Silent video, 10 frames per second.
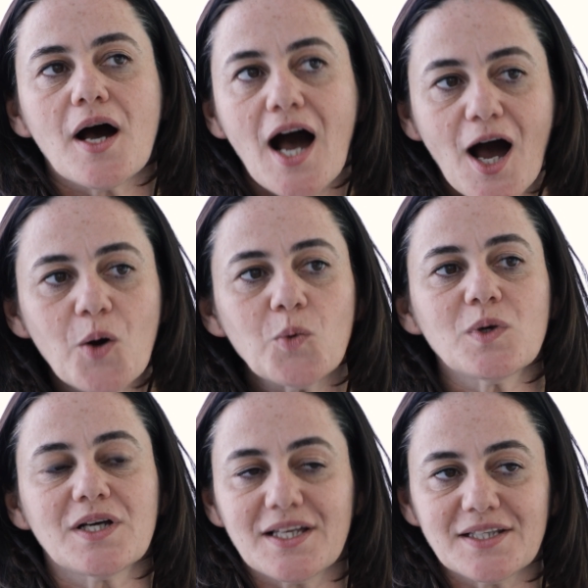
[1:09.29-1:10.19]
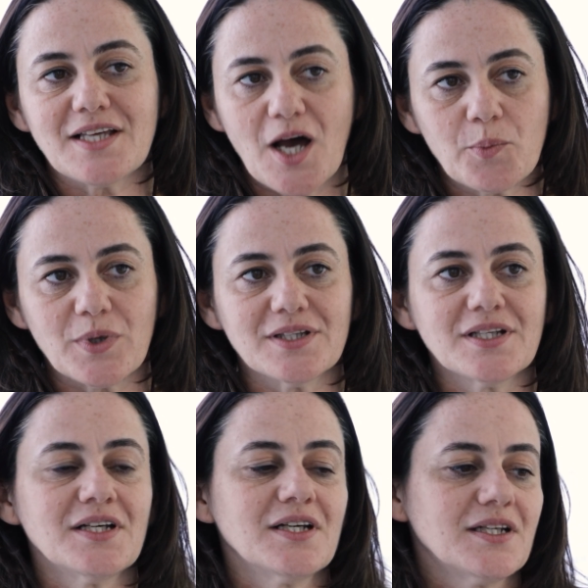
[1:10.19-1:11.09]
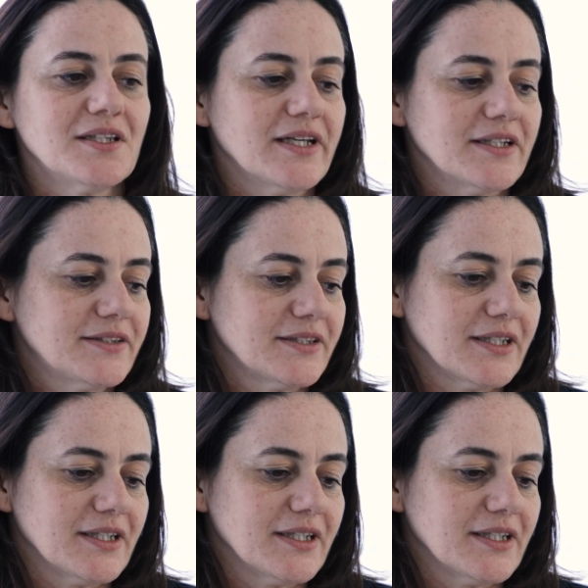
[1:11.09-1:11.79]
how can it happen that